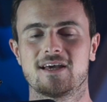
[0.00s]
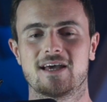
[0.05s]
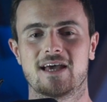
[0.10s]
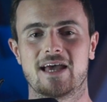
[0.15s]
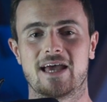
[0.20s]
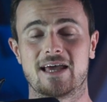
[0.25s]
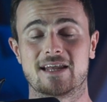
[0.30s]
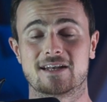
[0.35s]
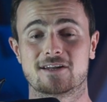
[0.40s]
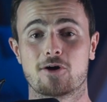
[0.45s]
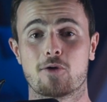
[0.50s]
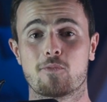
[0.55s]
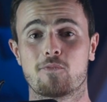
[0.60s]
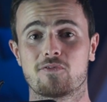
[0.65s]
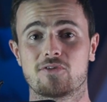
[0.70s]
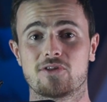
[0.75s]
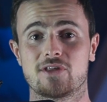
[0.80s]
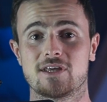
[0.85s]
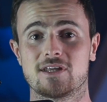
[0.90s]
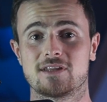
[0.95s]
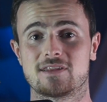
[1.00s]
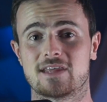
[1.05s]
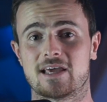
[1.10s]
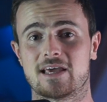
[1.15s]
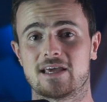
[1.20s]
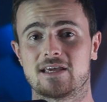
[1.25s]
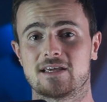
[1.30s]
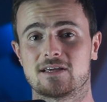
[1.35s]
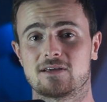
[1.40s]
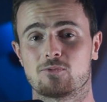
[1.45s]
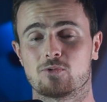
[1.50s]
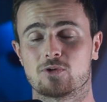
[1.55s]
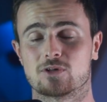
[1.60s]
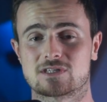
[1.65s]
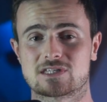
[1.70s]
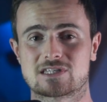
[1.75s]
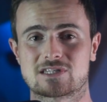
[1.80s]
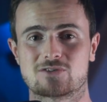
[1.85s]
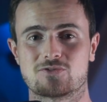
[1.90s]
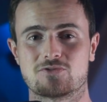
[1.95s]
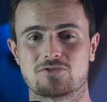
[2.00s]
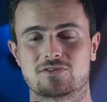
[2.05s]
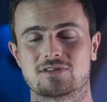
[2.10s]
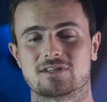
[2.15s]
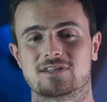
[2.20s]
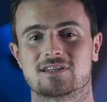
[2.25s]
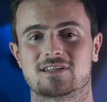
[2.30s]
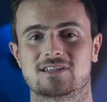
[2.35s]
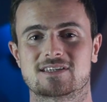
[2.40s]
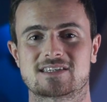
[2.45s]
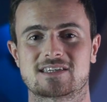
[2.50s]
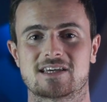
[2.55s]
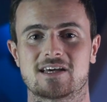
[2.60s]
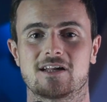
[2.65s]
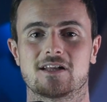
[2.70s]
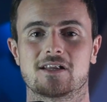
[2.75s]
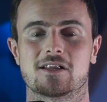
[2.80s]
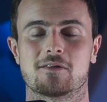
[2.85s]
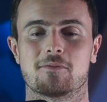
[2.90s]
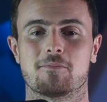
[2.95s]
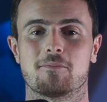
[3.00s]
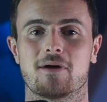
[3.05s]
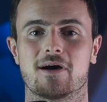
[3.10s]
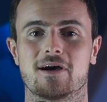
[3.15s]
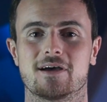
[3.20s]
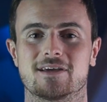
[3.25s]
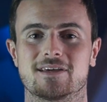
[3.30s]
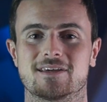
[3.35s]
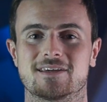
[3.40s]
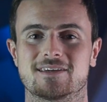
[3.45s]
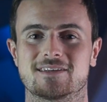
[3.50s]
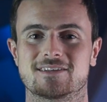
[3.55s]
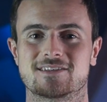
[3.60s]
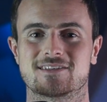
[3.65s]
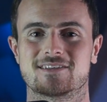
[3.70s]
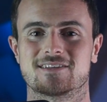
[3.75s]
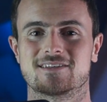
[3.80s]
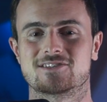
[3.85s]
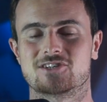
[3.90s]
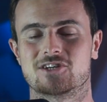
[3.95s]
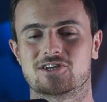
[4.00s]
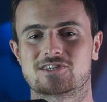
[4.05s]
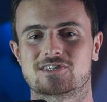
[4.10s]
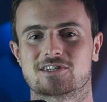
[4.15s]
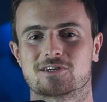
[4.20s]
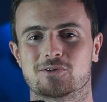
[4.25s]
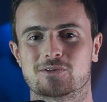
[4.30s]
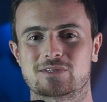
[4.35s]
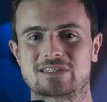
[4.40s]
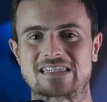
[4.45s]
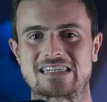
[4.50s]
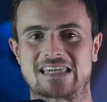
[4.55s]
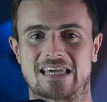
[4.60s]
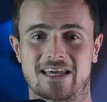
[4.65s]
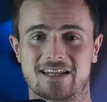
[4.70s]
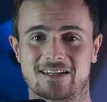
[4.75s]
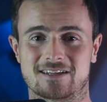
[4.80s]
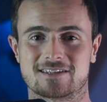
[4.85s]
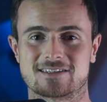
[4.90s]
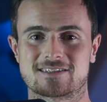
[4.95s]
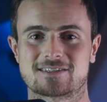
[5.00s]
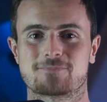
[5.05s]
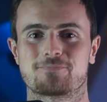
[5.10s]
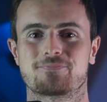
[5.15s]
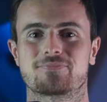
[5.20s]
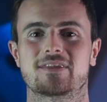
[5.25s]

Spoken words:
and hopefully they will soon sell my Gin Salts candles.